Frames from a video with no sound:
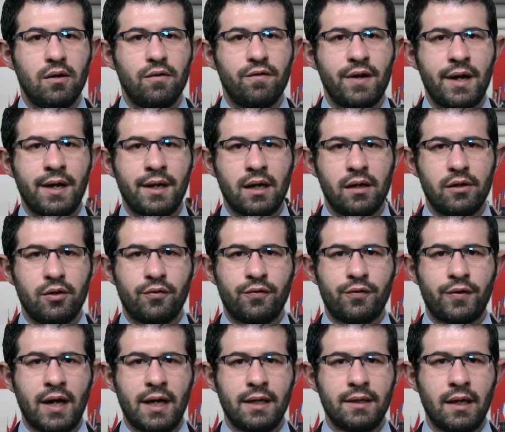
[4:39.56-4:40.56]
Finally, on
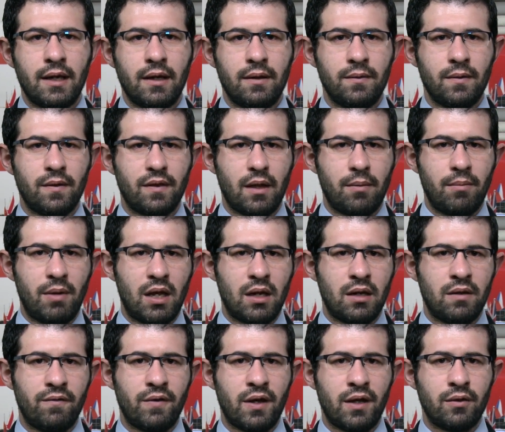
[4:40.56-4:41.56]
Friday, the
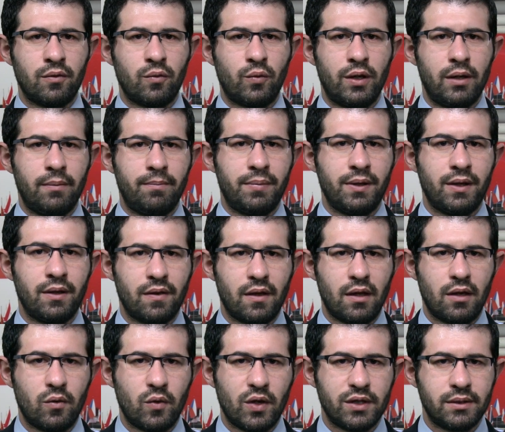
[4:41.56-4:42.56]
main event will be
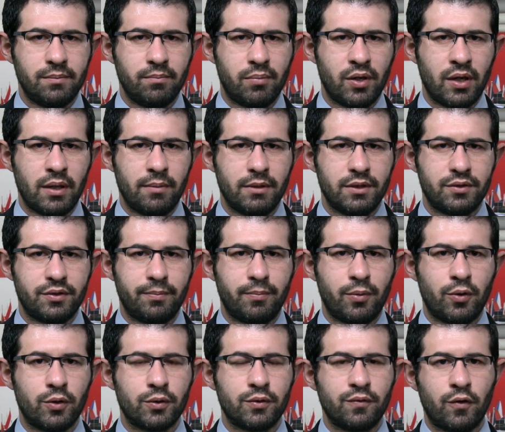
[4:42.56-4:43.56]
the US employment
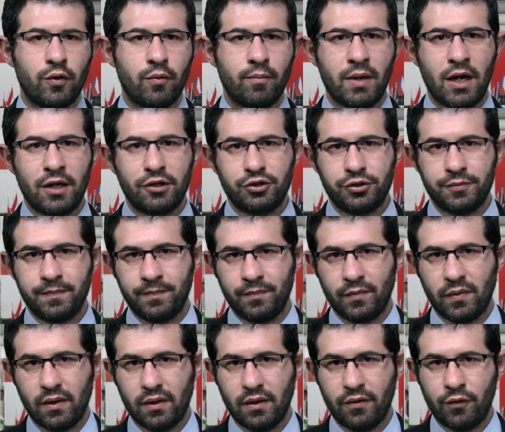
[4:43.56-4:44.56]
report for March.
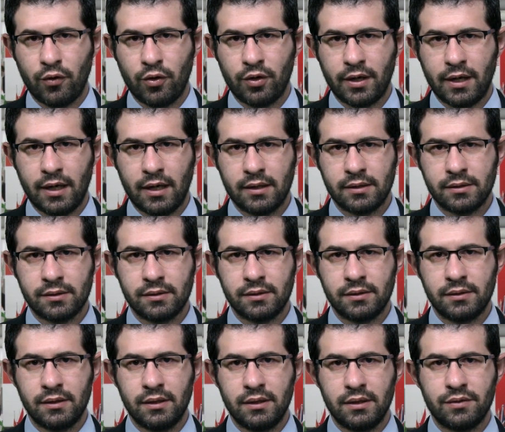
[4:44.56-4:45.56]
The
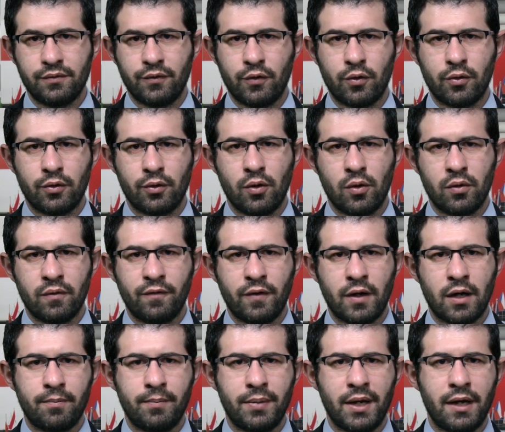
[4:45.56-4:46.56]
forecast is for
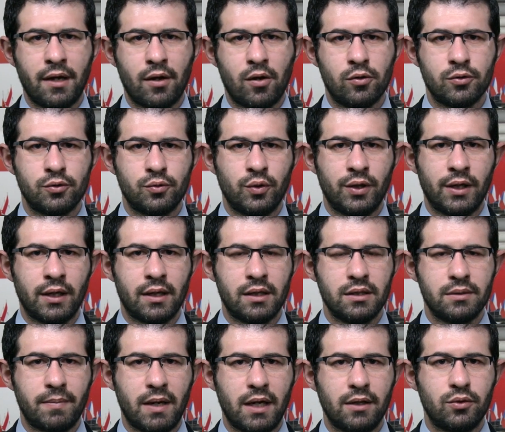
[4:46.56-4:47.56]
non-farm payrolls to
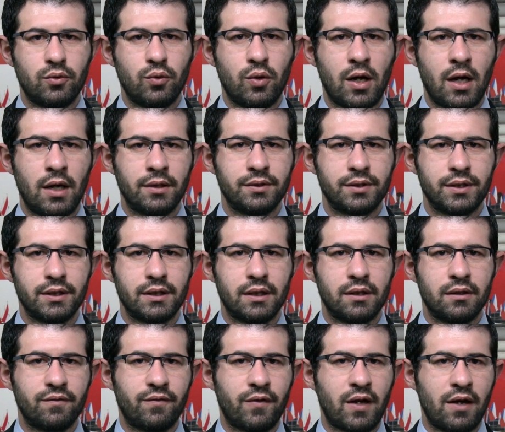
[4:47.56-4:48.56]
increase by
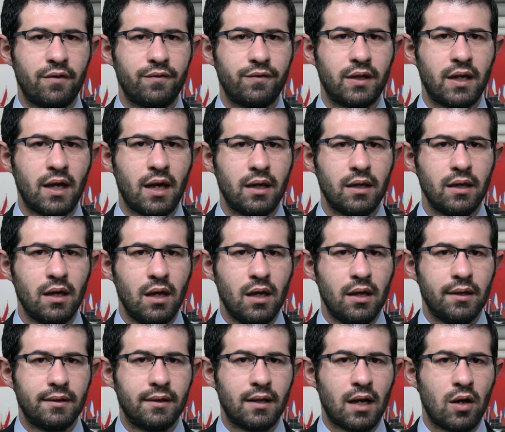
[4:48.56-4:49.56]
205,000,
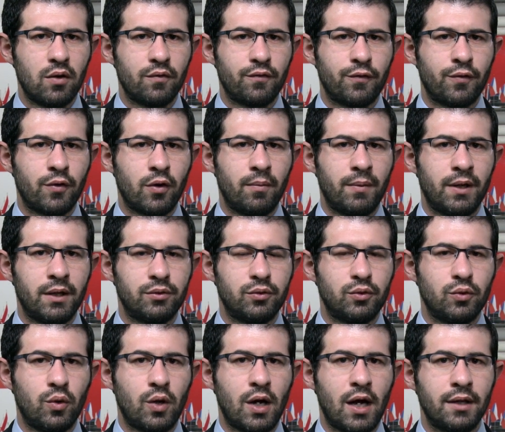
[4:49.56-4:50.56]
down from a
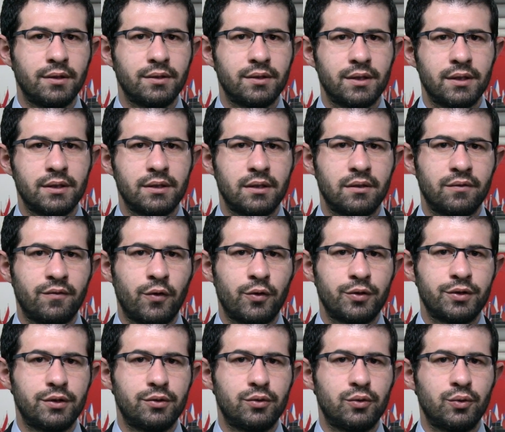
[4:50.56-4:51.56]

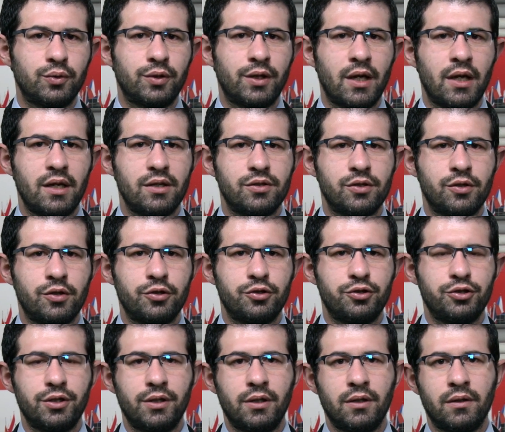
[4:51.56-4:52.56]
242,000
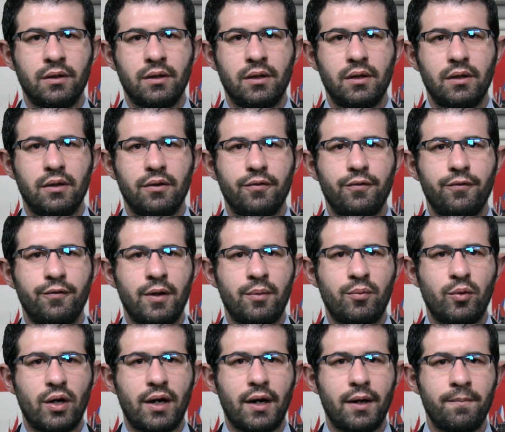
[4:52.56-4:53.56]
surge in
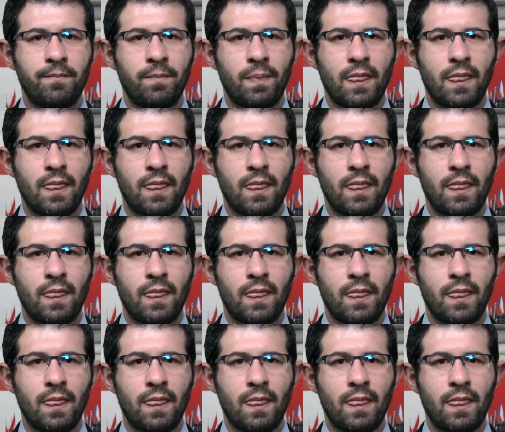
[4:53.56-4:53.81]
February.